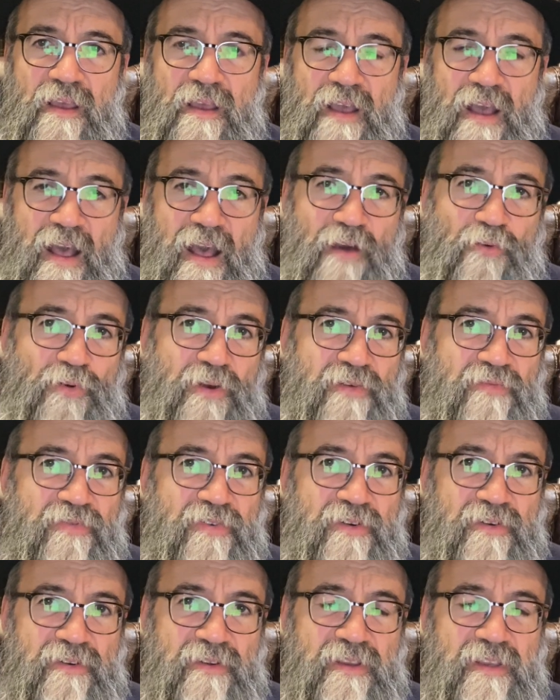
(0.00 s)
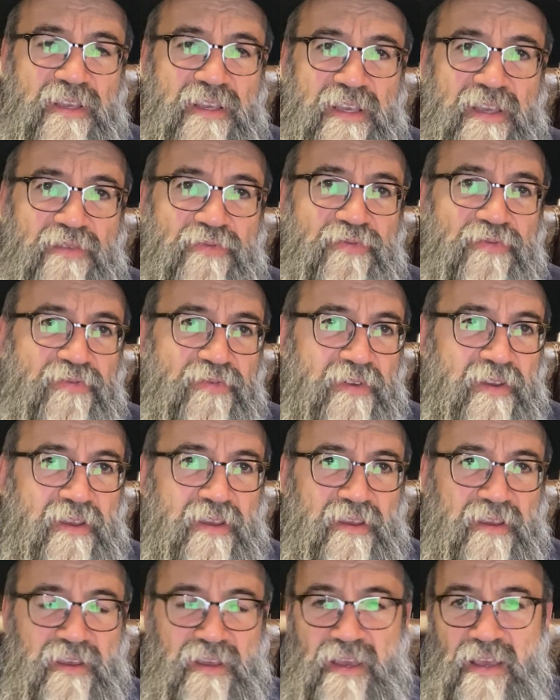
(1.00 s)
However, if
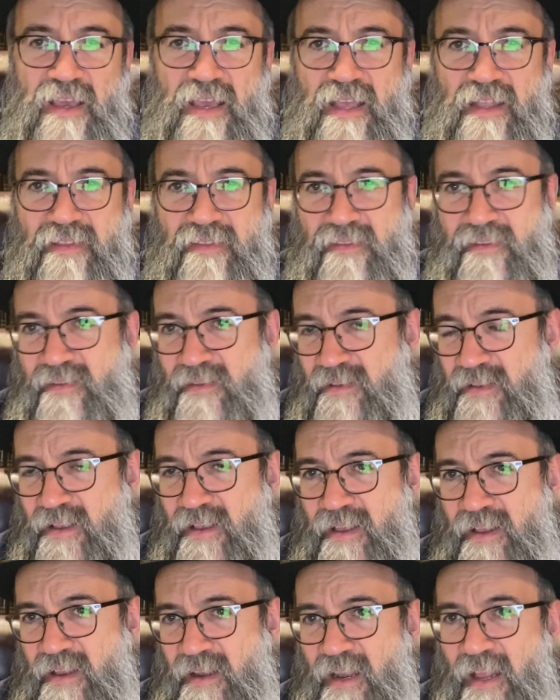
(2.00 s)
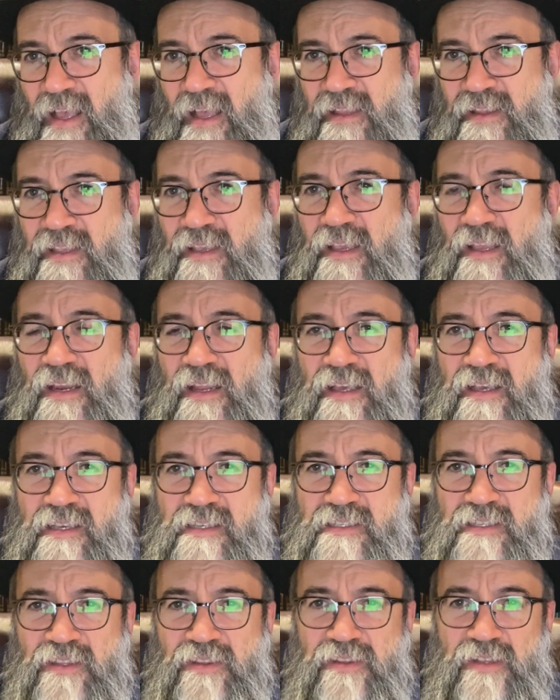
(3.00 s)
at lechatchile
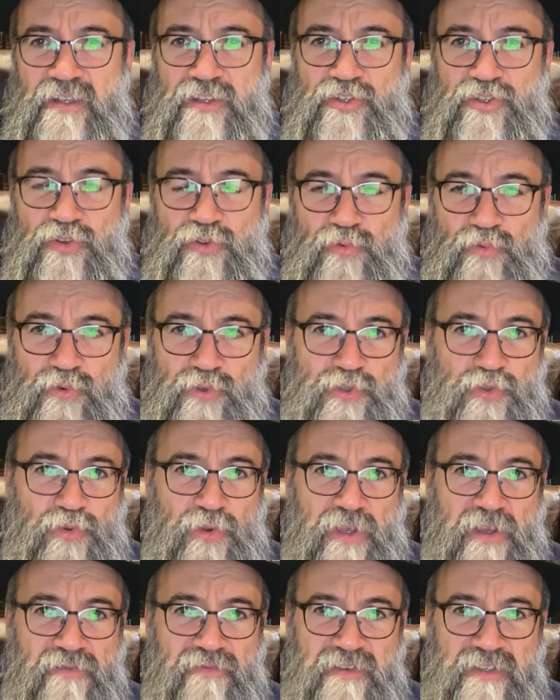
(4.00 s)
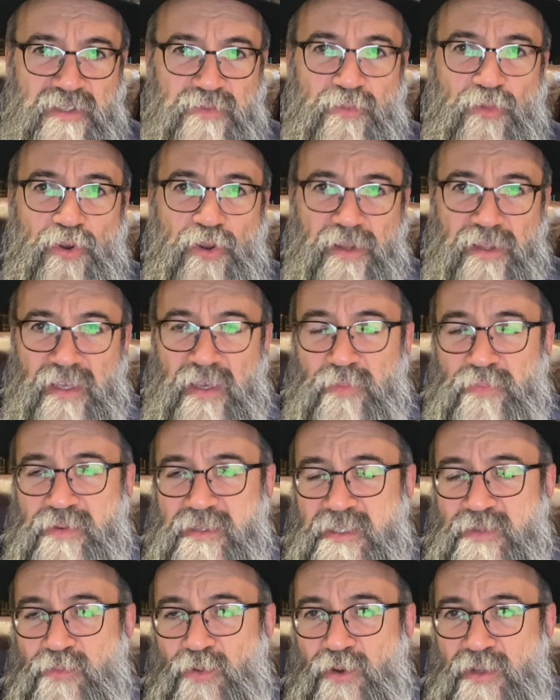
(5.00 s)
his intention was to have a small and keep
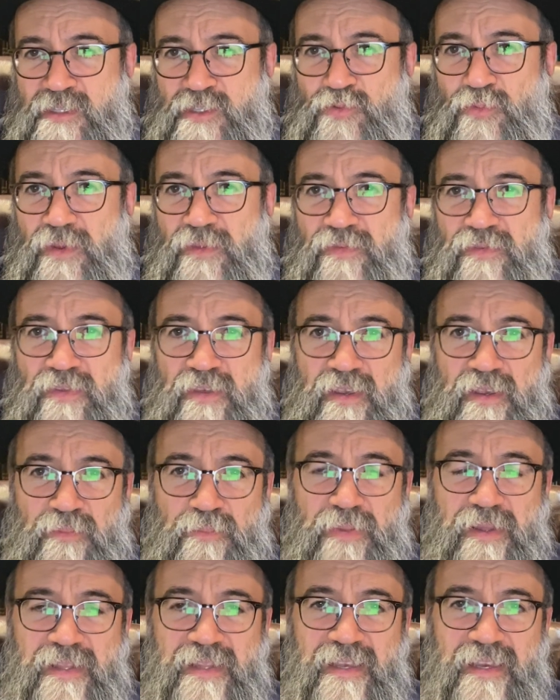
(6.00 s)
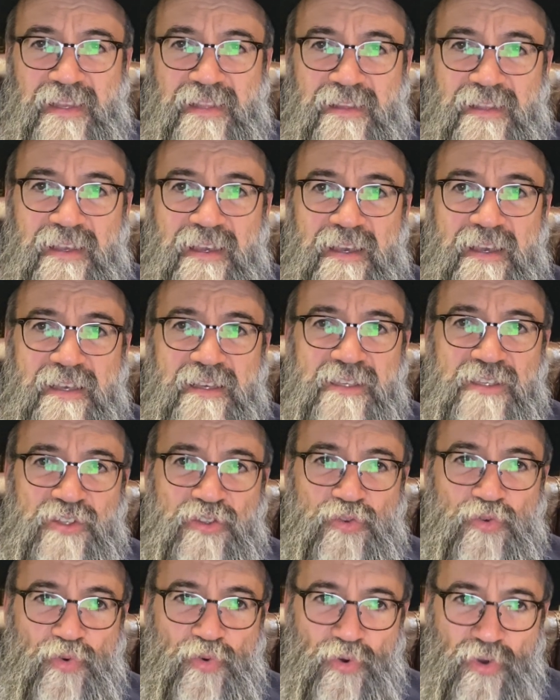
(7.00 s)
it small, it's one thing, but the idea is
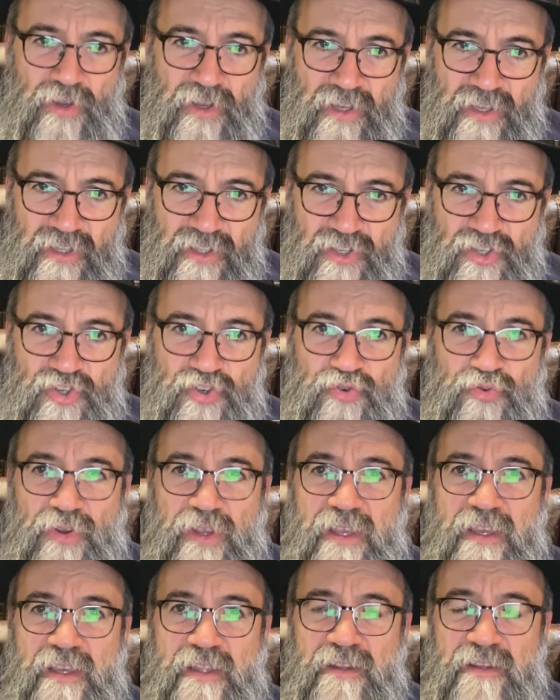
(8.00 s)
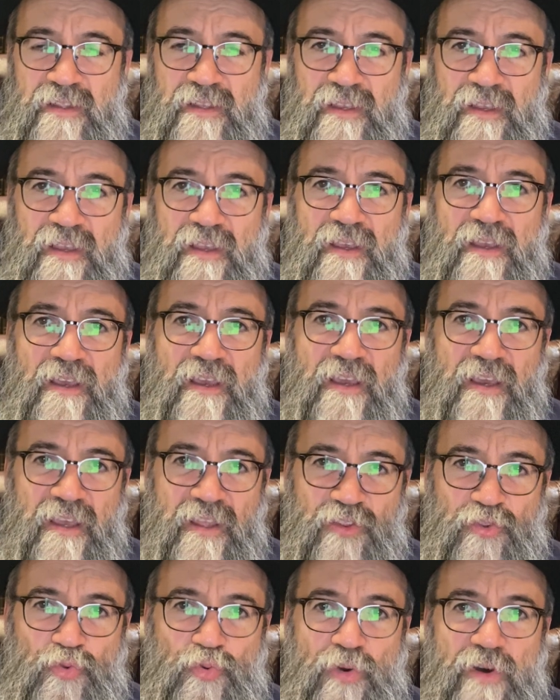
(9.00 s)
to trick it
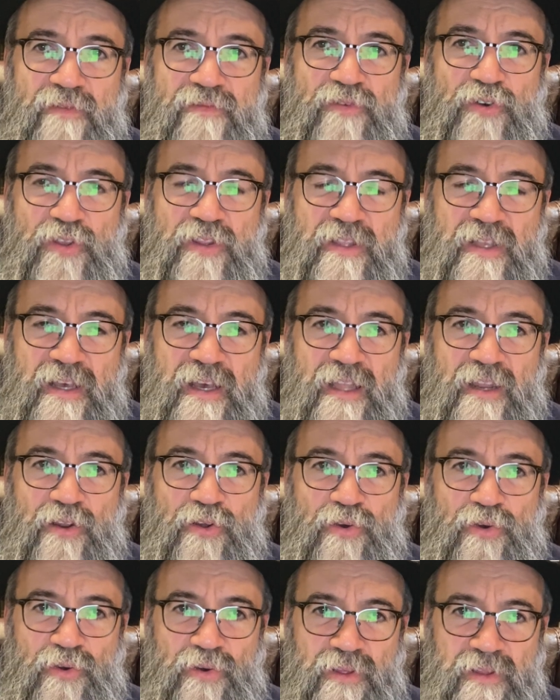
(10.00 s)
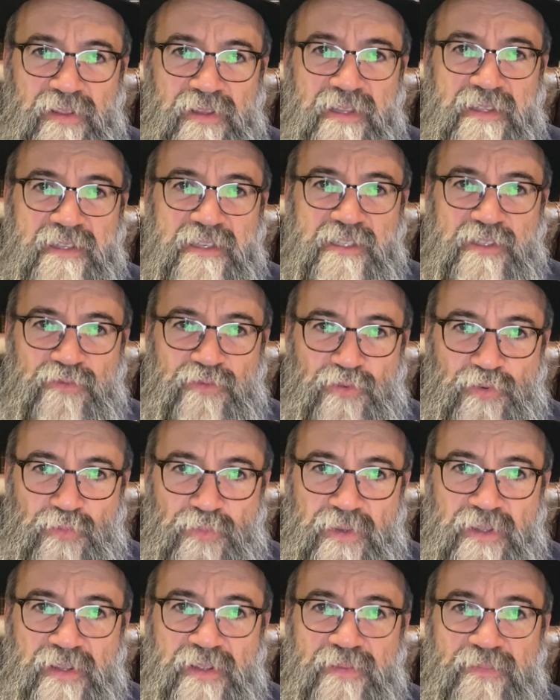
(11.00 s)
and to avoid Chalah, that is
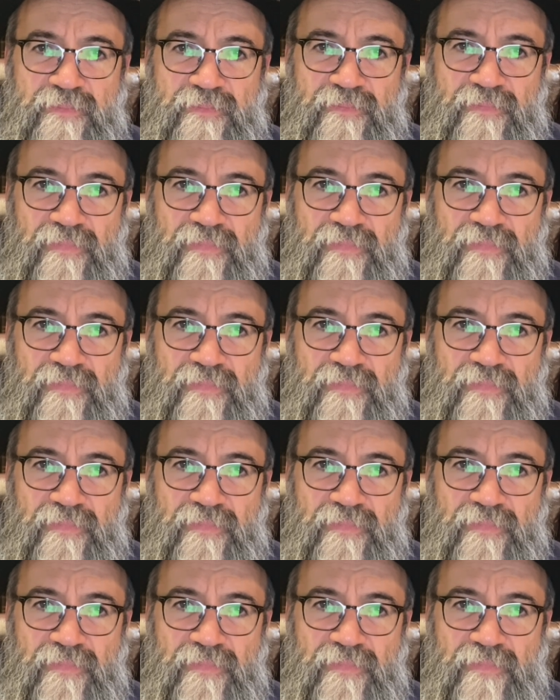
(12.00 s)
forbidden.